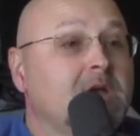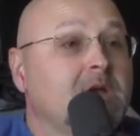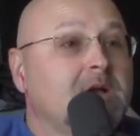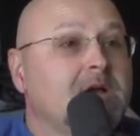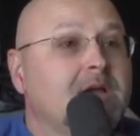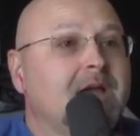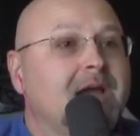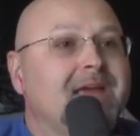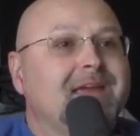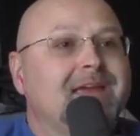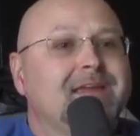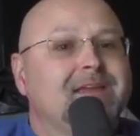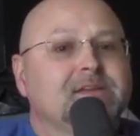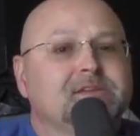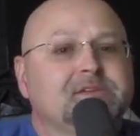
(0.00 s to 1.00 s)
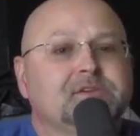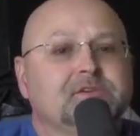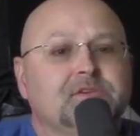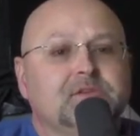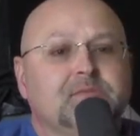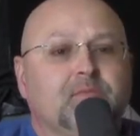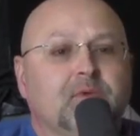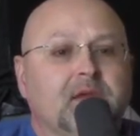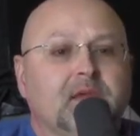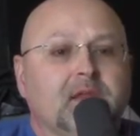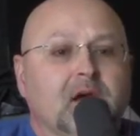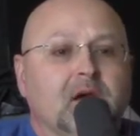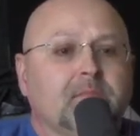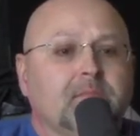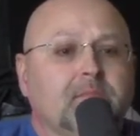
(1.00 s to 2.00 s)
I, I hate to bring it
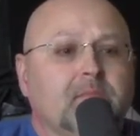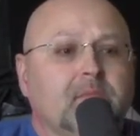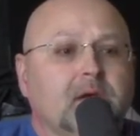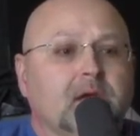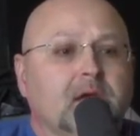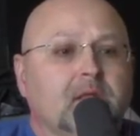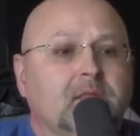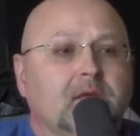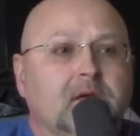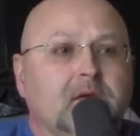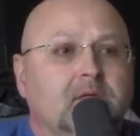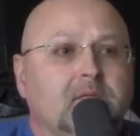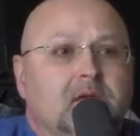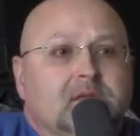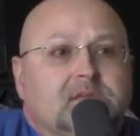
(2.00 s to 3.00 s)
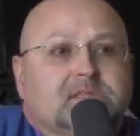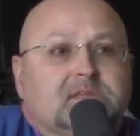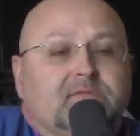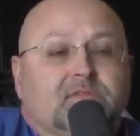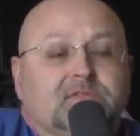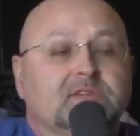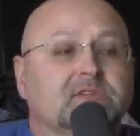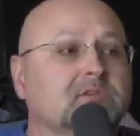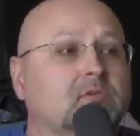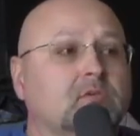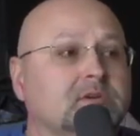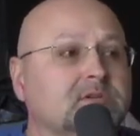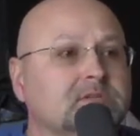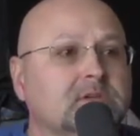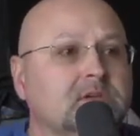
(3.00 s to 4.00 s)
up. Uh, the civil
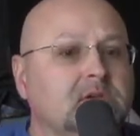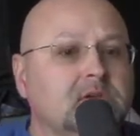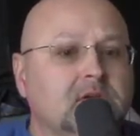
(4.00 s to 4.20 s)
discourse.